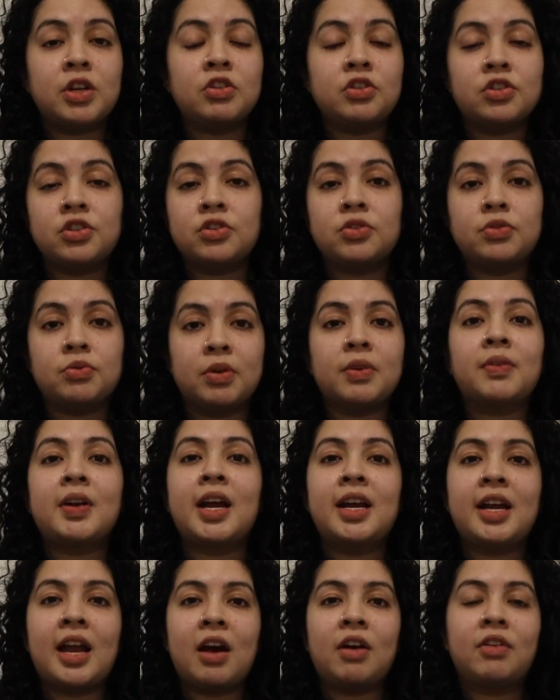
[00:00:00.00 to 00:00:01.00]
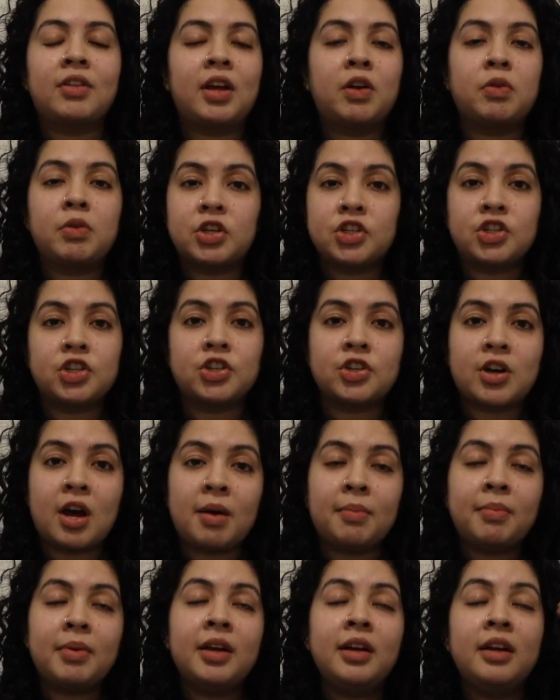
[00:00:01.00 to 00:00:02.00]
you should do it right now, like quit your
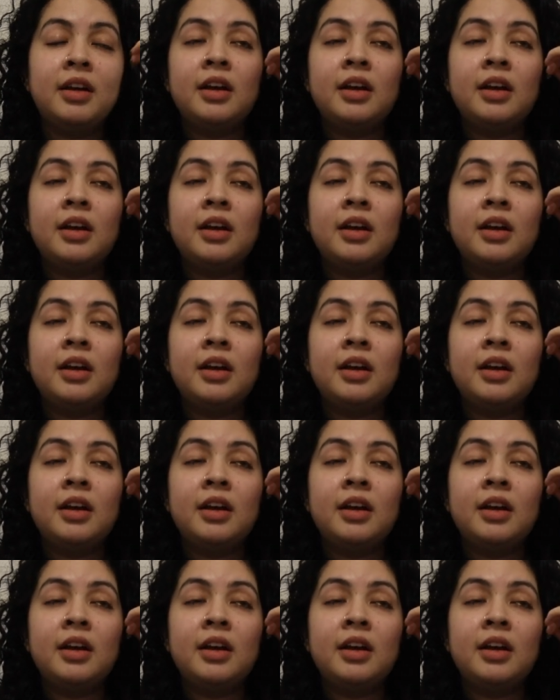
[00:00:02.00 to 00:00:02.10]
job.